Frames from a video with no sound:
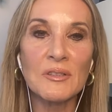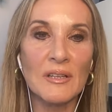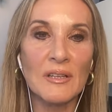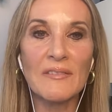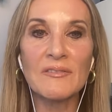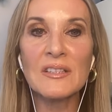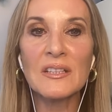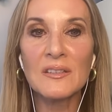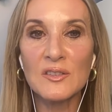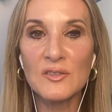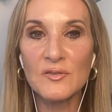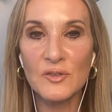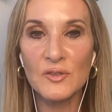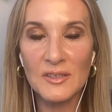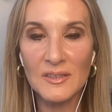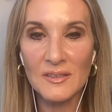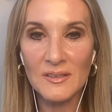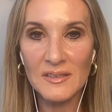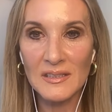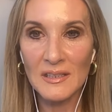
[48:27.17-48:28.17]
I've done this for
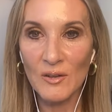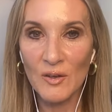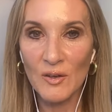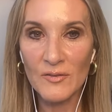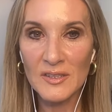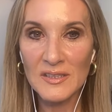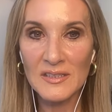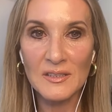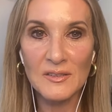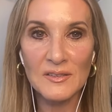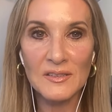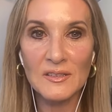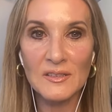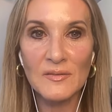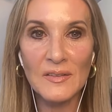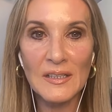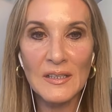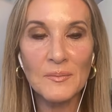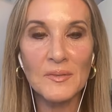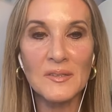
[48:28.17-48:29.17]
years now, obviously, because I
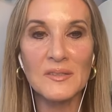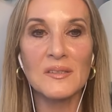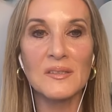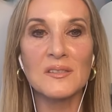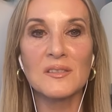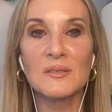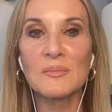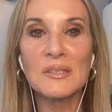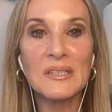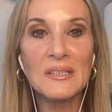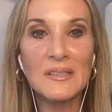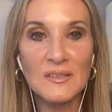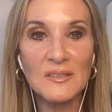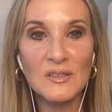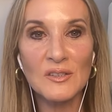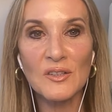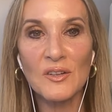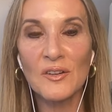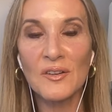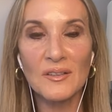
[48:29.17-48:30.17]
developed the system years
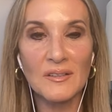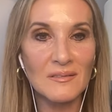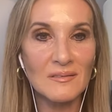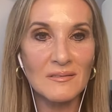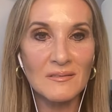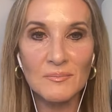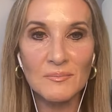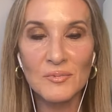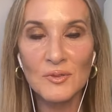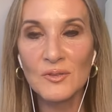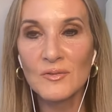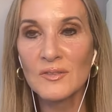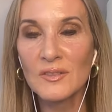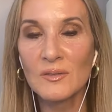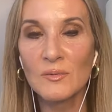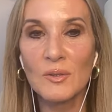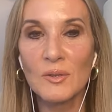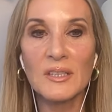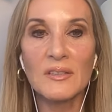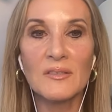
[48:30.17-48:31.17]
ago and proved and
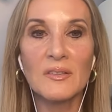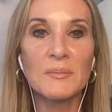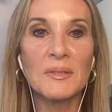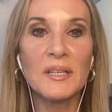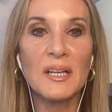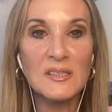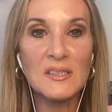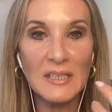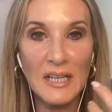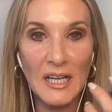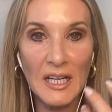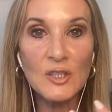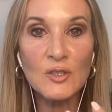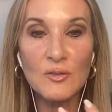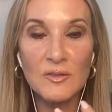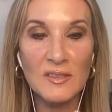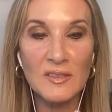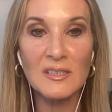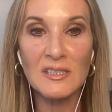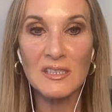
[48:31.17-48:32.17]
whatever. But I, I
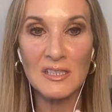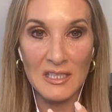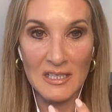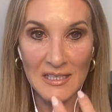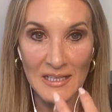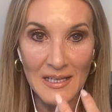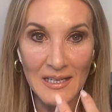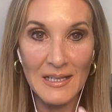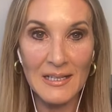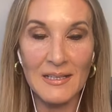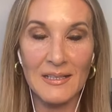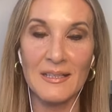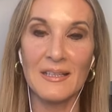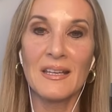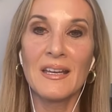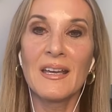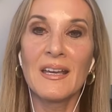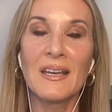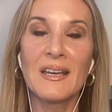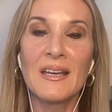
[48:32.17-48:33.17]
use it daily,
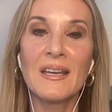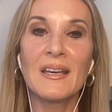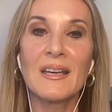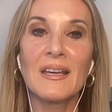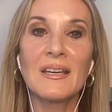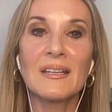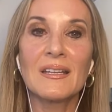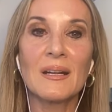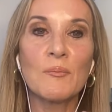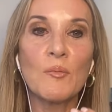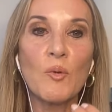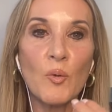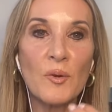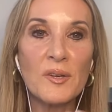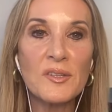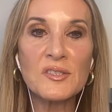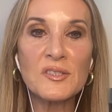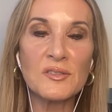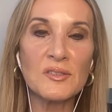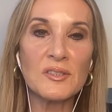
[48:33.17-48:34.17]
and I'm
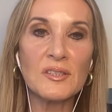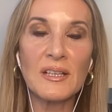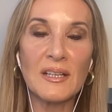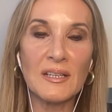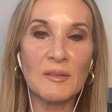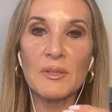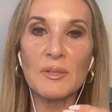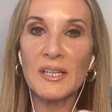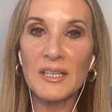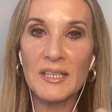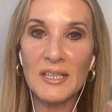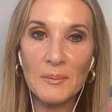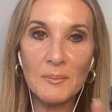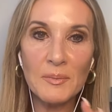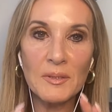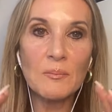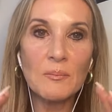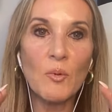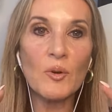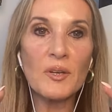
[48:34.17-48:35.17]
always doing like when I get up in
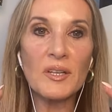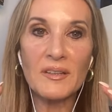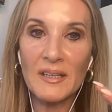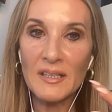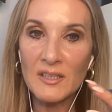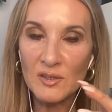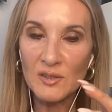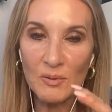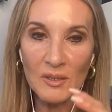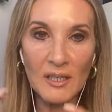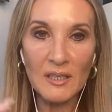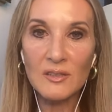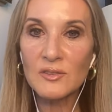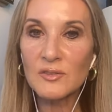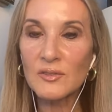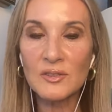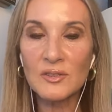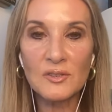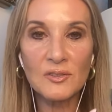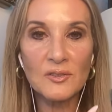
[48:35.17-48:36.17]
the morning. That's what I'll do
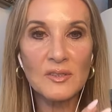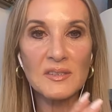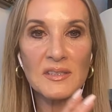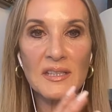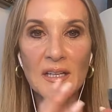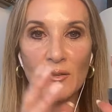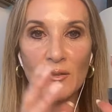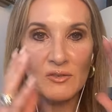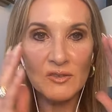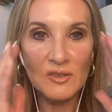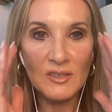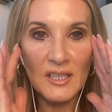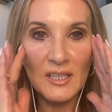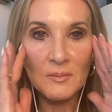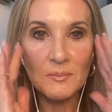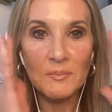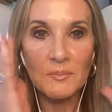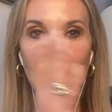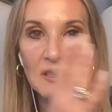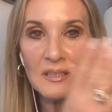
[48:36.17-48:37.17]
a neurocycle to get
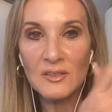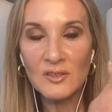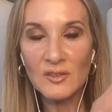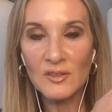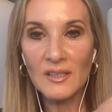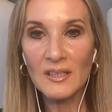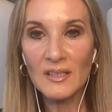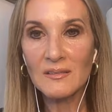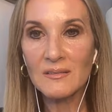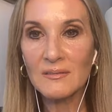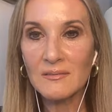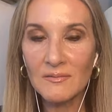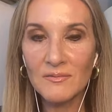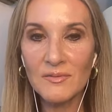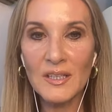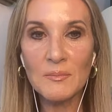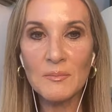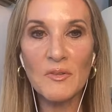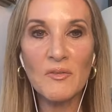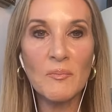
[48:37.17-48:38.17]
me into that
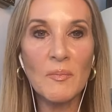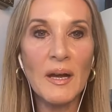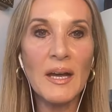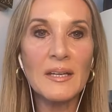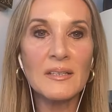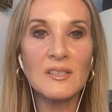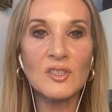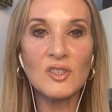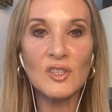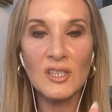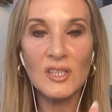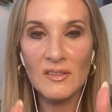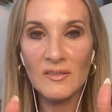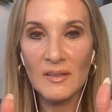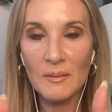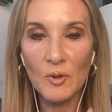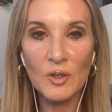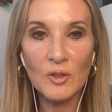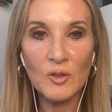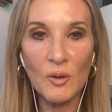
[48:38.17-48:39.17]
frame of mind and check if I'm
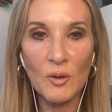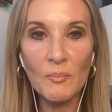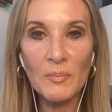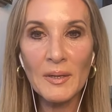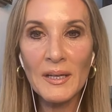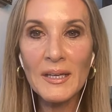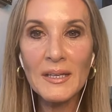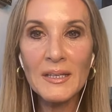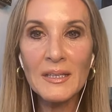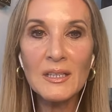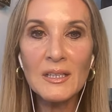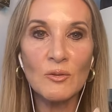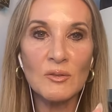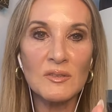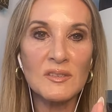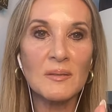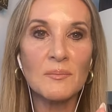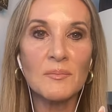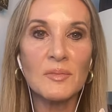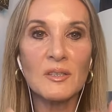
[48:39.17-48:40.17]
not complaining or
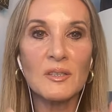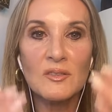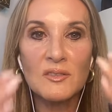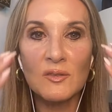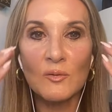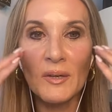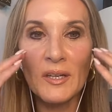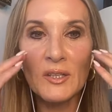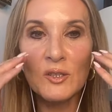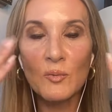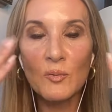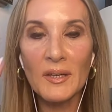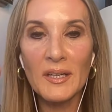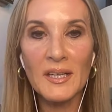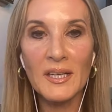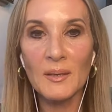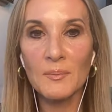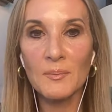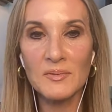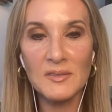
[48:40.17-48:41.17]
something, because the way you wake
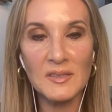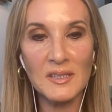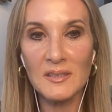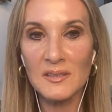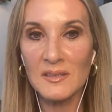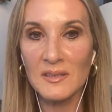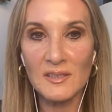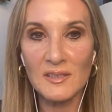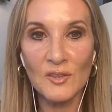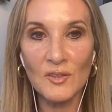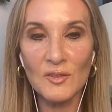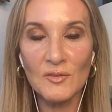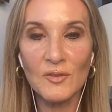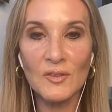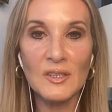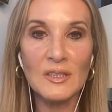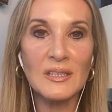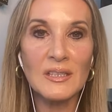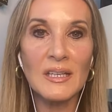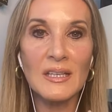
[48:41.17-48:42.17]
up sets the tone for the
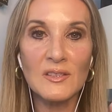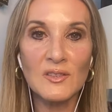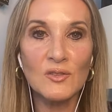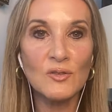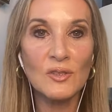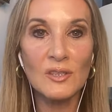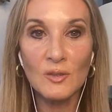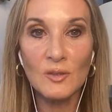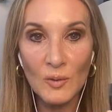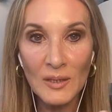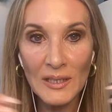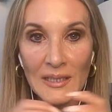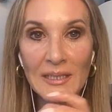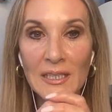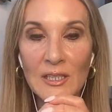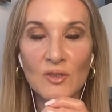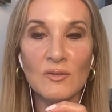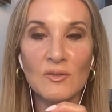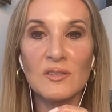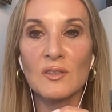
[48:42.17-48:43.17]
day. So you mm mm-hmm. can quickly
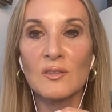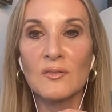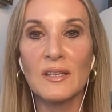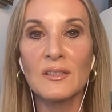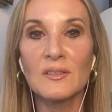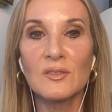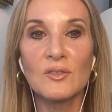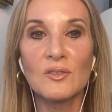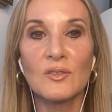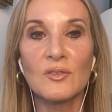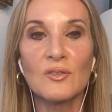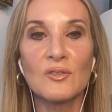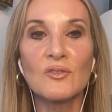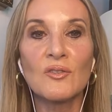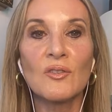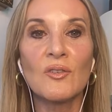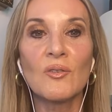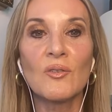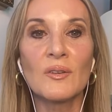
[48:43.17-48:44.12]
get yourself under control.